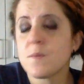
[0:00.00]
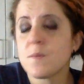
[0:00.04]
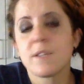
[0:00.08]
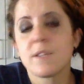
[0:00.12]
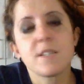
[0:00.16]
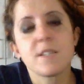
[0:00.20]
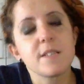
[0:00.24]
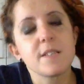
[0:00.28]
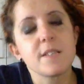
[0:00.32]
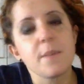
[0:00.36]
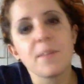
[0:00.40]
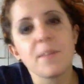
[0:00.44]

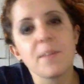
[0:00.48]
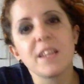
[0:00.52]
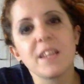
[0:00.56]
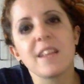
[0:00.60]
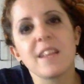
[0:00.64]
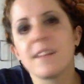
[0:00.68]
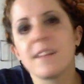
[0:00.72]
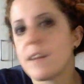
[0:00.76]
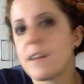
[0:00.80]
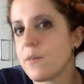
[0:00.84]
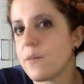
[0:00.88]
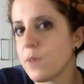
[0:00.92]
which is something
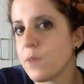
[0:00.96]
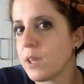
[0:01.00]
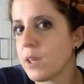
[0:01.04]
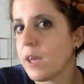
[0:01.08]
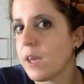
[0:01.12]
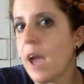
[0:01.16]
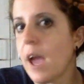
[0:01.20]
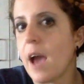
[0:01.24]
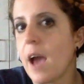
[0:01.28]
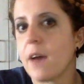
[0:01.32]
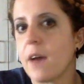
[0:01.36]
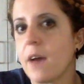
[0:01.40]
that they didn't
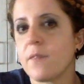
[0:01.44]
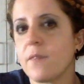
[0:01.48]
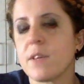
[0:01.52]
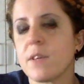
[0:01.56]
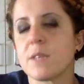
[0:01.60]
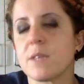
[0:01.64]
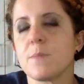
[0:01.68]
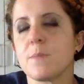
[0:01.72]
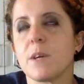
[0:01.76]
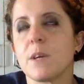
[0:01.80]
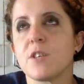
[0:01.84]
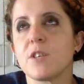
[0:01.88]
really have
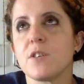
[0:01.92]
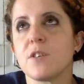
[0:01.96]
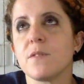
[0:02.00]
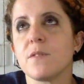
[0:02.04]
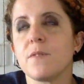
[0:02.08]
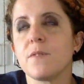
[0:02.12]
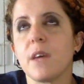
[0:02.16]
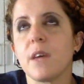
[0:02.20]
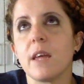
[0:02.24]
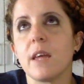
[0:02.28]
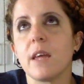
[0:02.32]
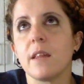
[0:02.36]
as much of
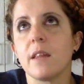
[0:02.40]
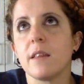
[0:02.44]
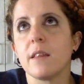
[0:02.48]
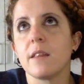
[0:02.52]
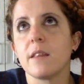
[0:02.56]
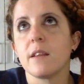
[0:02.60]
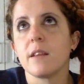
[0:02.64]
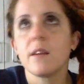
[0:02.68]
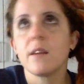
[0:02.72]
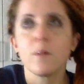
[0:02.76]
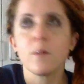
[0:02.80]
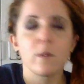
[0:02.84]
in
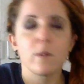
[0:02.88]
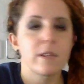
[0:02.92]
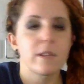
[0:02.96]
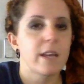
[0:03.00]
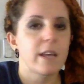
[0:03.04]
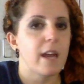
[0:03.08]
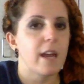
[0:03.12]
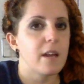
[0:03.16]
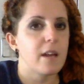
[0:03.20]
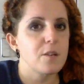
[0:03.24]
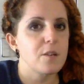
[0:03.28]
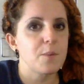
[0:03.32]
the
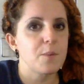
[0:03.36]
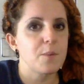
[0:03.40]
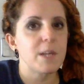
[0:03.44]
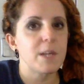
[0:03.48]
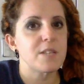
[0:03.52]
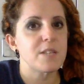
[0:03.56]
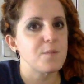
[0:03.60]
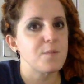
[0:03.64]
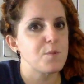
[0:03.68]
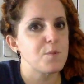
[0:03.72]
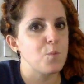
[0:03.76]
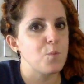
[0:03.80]
Neolithic age
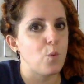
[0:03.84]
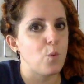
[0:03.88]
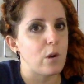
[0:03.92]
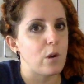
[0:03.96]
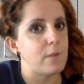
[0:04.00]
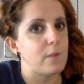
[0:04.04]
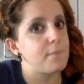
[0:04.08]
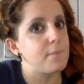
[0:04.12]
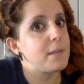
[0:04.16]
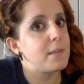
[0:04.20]
because it was warm,